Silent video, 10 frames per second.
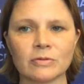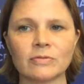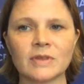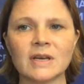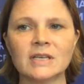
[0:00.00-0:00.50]

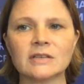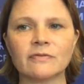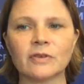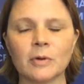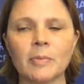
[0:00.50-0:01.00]
they need to
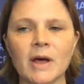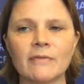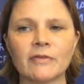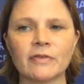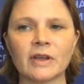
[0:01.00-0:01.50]
for, apply
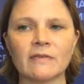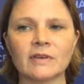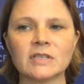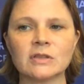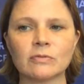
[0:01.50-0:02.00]
for
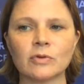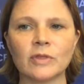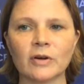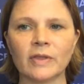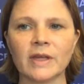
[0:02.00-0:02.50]
forgiveness through
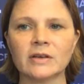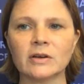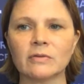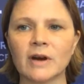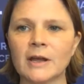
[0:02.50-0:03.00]
their
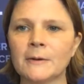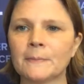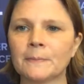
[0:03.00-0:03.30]
lender, right?